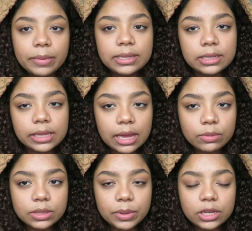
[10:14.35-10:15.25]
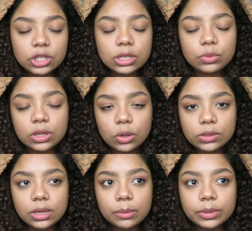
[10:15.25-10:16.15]
Basically, I was a patient, it was a
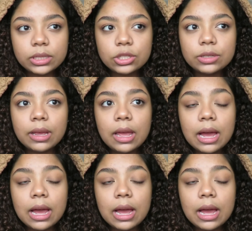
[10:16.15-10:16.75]
HOSA competition.